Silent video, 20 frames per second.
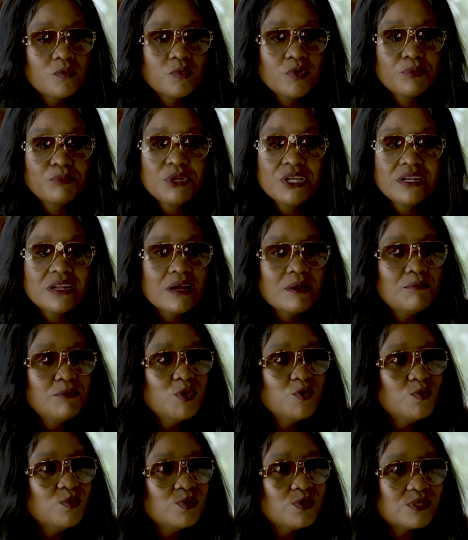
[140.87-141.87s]
We're being
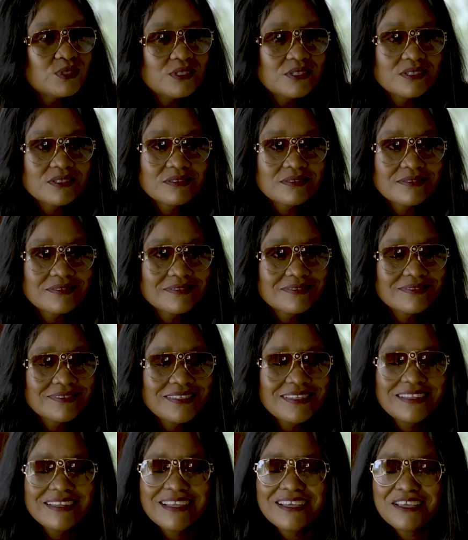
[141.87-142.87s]
abused
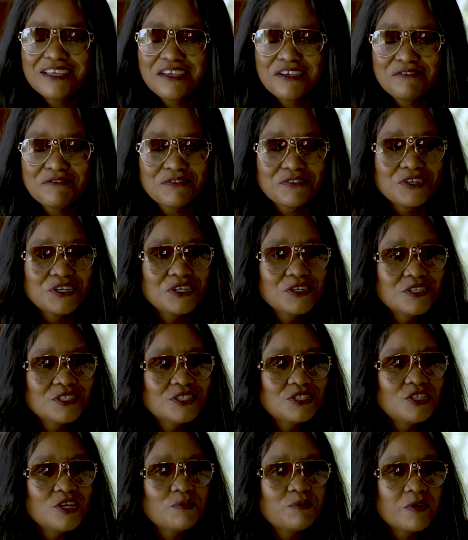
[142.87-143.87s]
in every
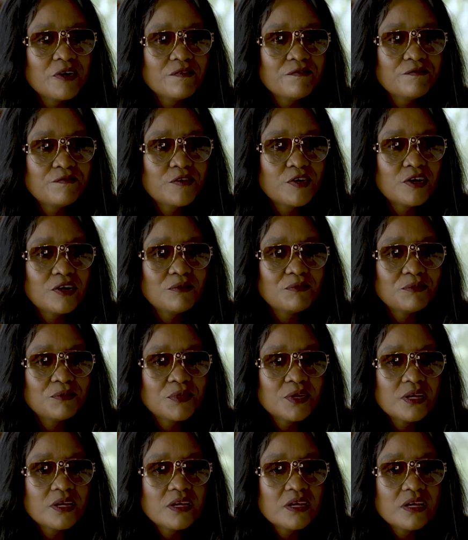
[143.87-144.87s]
shape and form.
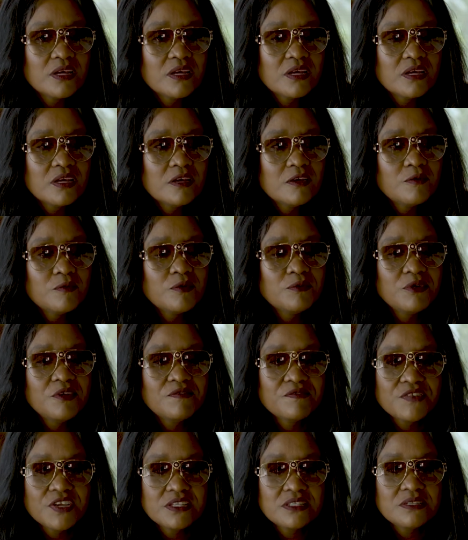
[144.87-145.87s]
We're
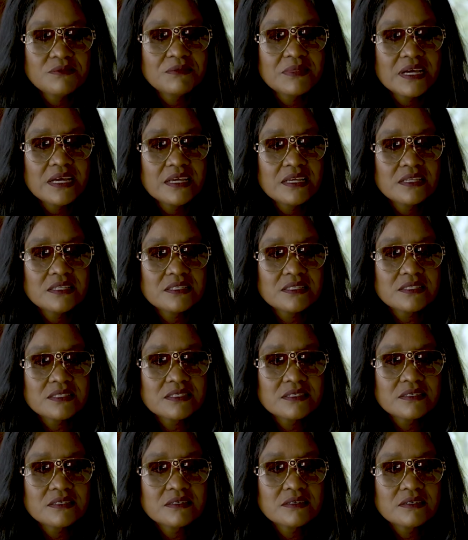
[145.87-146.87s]
being victimized.